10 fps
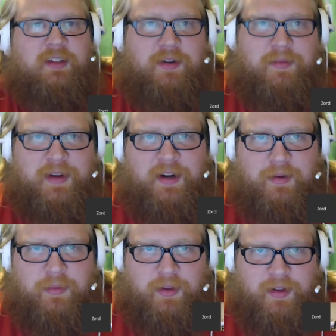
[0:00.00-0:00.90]
Hold on a minute.
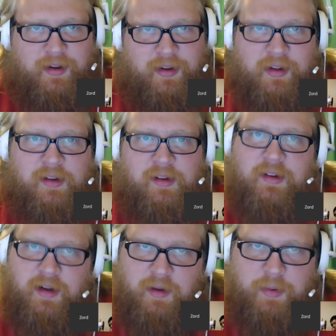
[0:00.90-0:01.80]

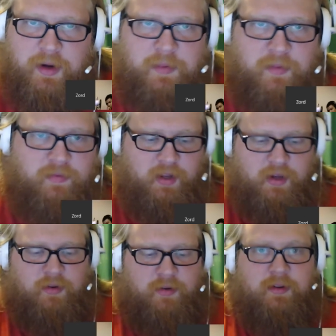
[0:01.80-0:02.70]
I'll bring up a
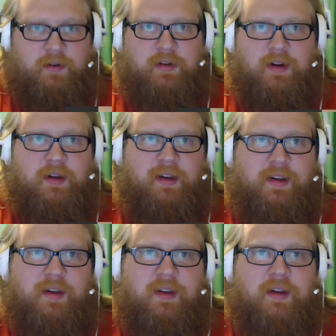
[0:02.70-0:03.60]
video.
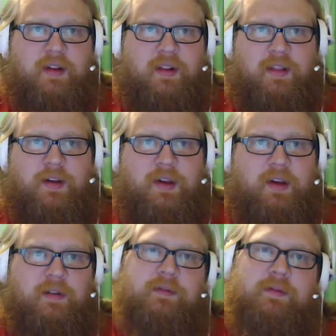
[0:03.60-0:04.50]
Dying
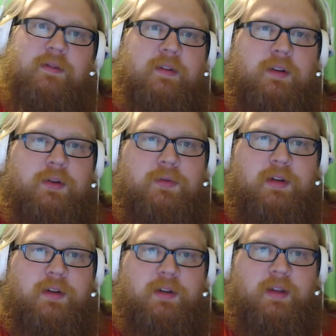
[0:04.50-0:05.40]
Light loot
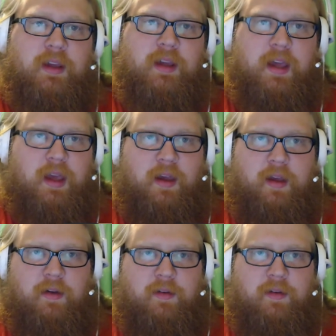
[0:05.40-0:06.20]
cave.